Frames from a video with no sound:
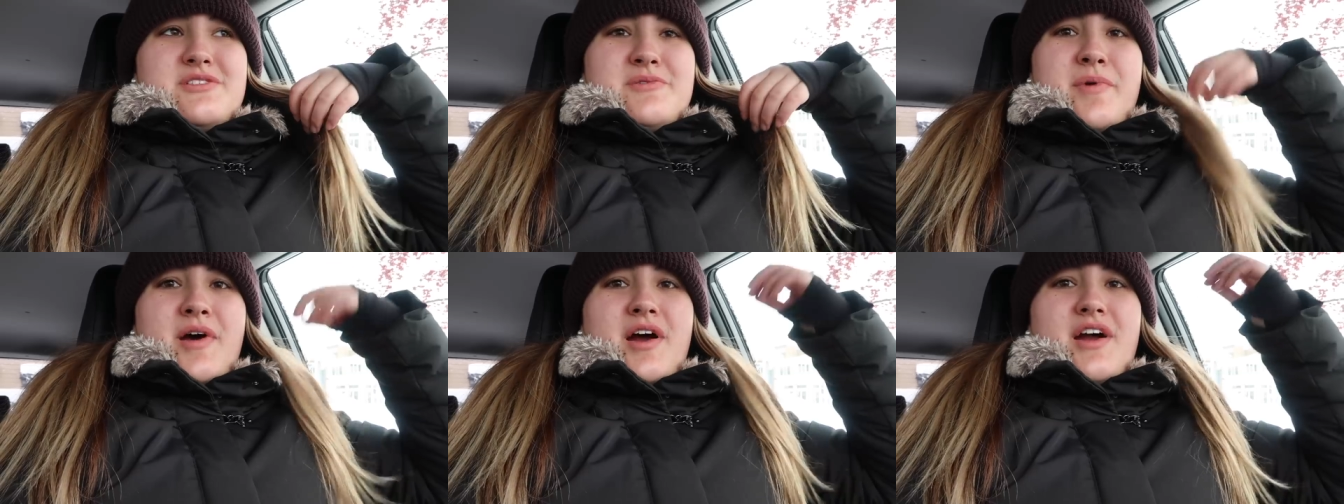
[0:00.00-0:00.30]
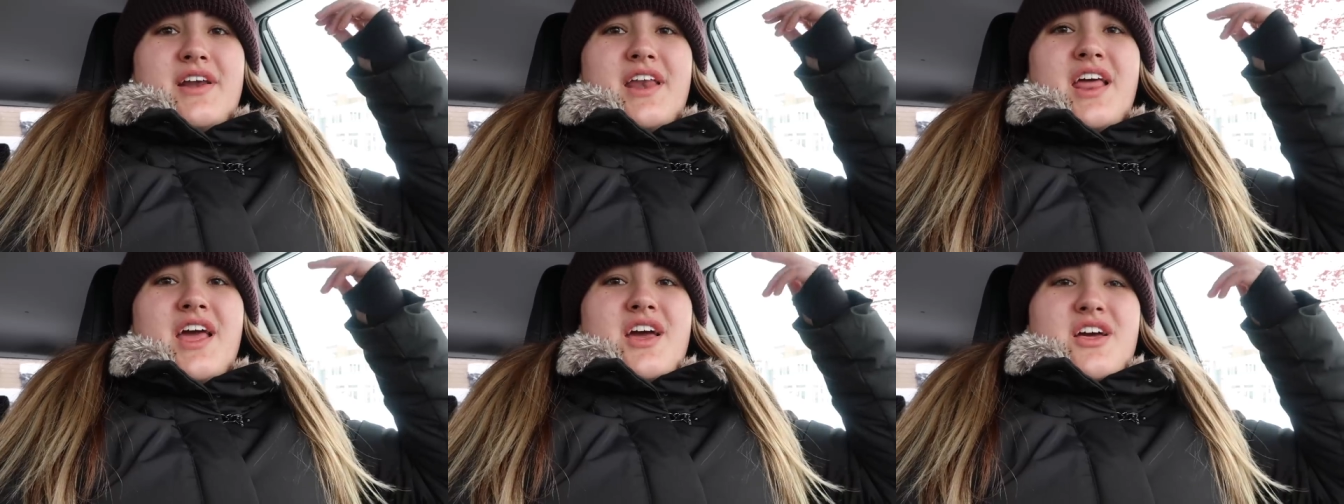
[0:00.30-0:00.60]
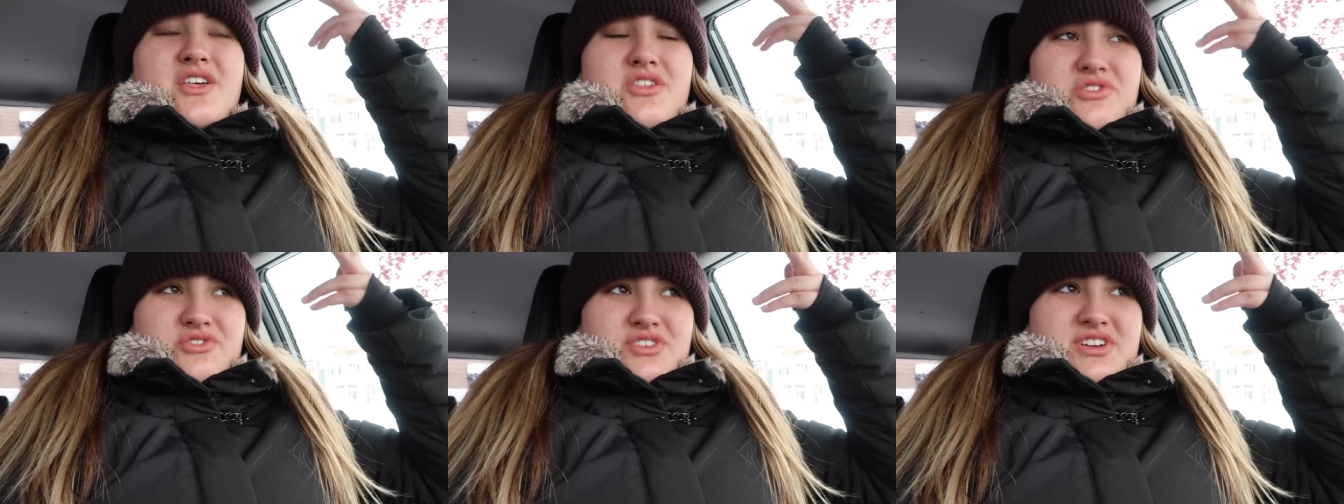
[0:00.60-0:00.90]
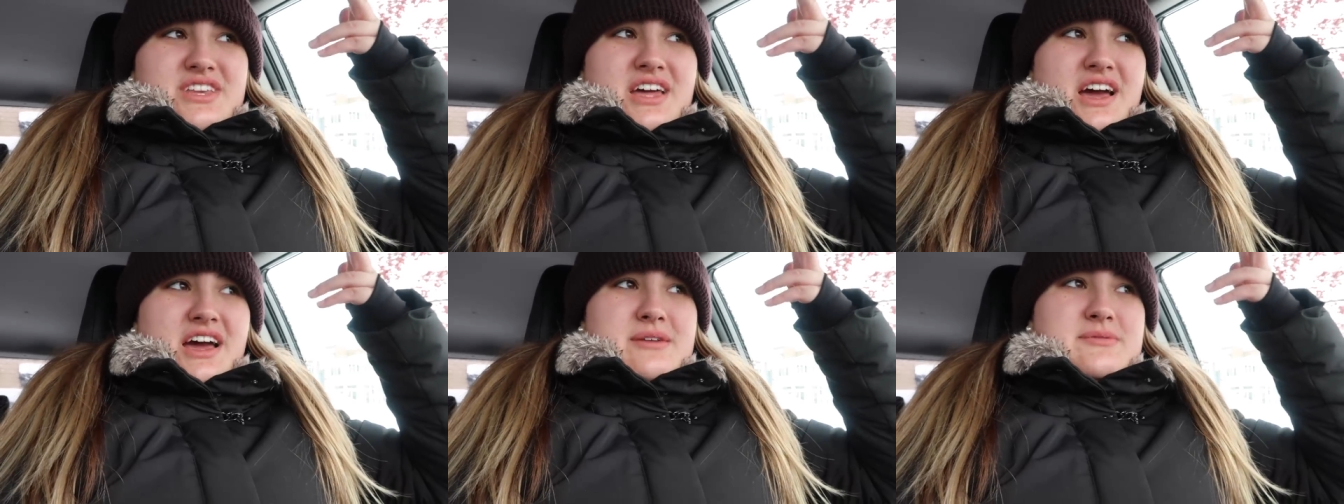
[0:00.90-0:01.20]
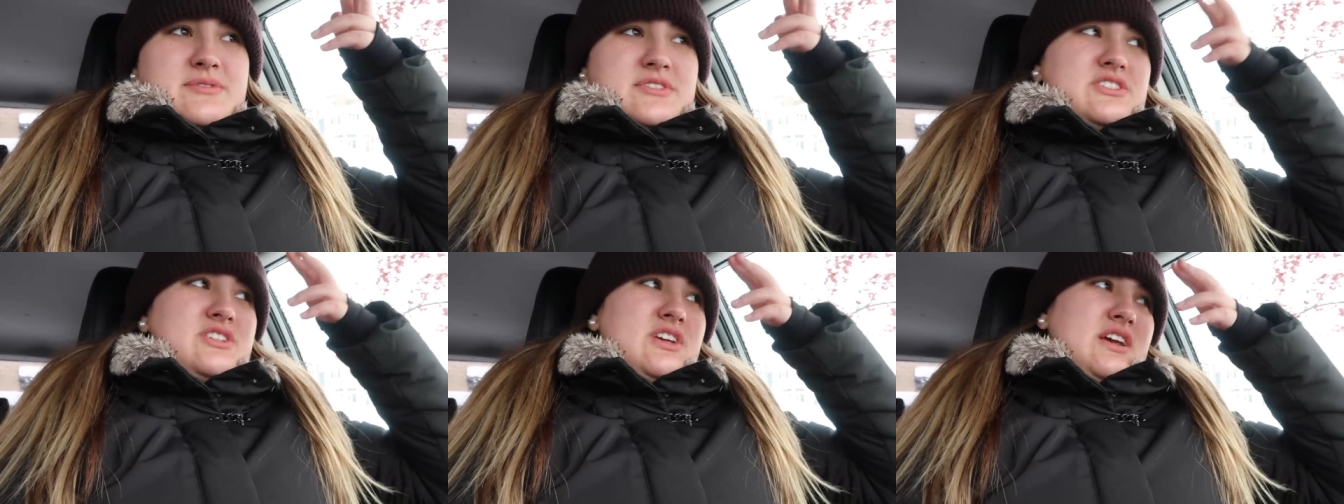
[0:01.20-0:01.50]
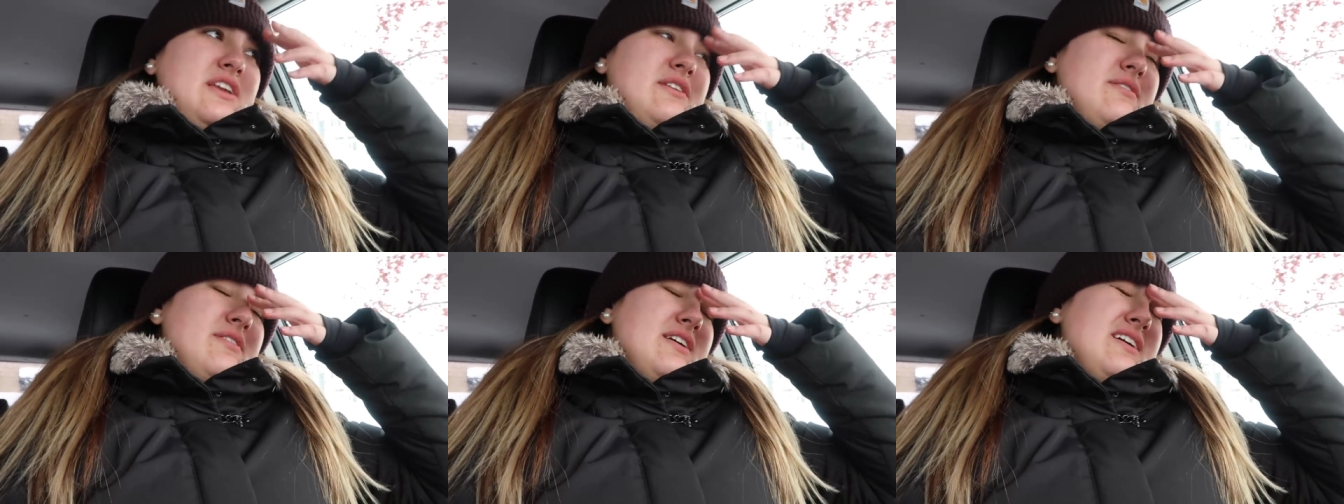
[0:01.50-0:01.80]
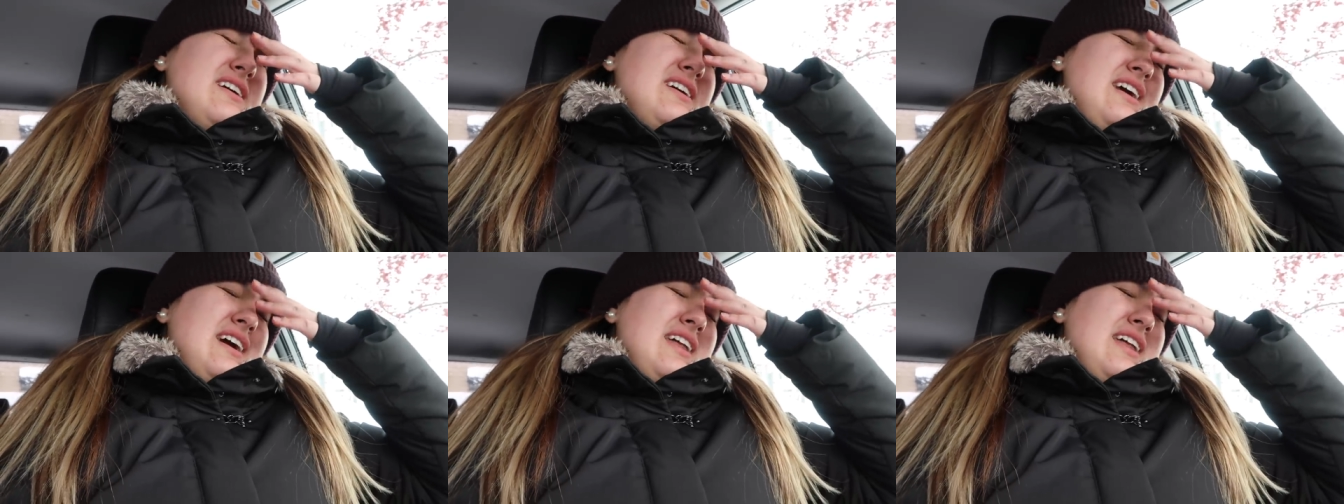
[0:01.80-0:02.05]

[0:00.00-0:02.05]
the barn 3 times in January,